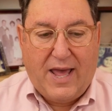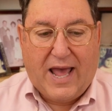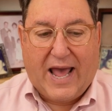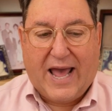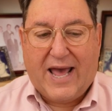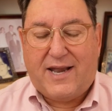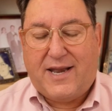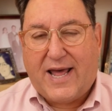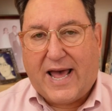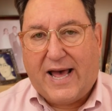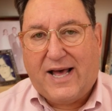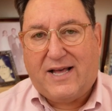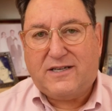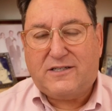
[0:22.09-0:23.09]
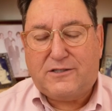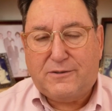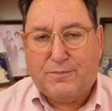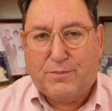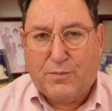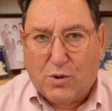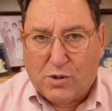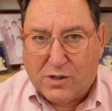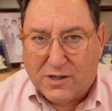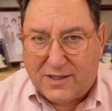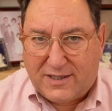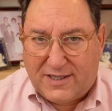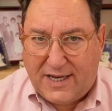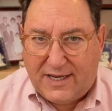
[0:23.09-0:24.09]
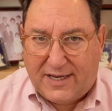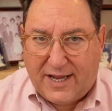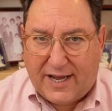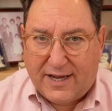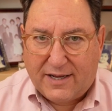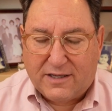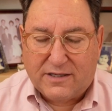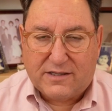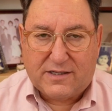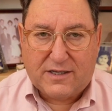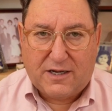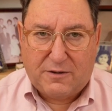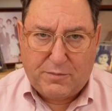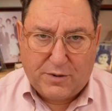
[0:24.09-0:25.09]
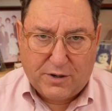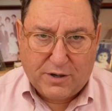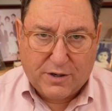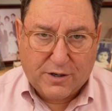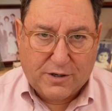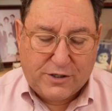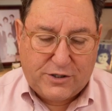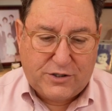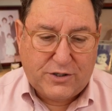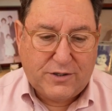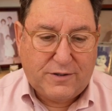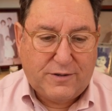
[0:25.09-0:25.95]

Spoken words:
And as more details emerge,